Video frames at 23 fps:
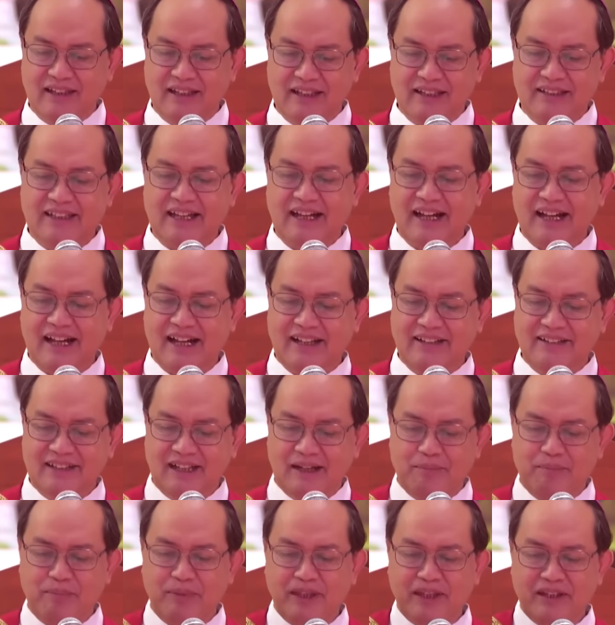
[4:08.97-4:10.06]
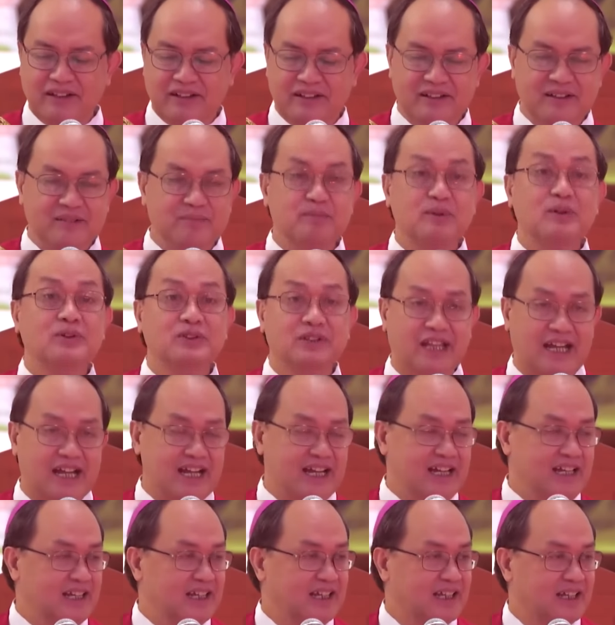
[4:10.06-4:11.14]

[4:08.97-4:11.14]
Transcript: the hand appear muna